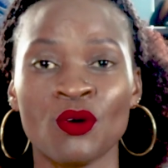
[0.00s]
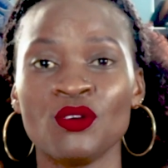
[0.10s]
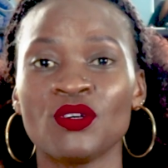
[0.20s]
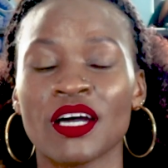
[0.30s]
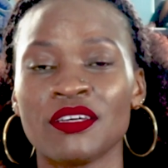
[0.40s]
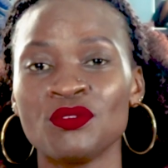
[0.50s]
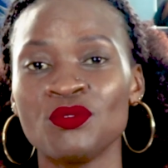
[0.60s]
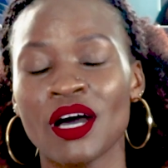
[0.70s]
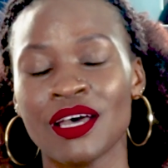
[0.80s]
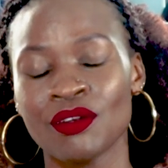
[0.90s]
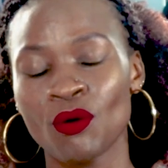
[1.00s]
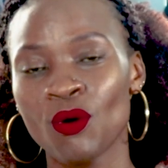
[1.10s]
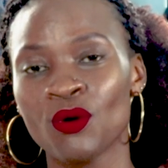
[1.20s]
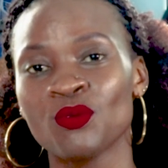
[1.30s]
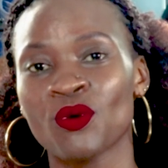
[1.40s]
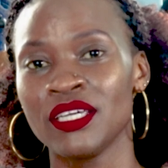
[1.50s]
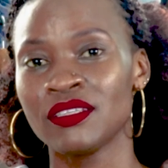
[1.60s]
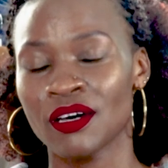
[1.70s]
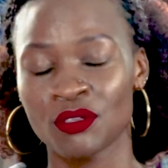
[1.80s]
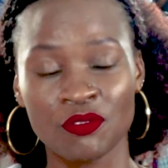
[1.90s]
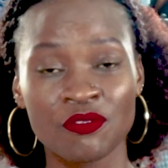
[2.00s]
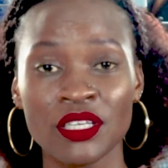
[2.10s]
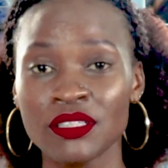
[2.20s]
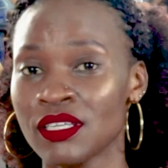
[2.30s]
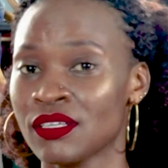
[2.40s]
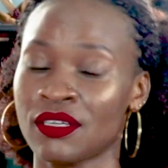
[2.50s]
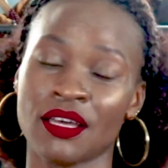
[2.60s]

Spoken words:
or you can do an all white outfit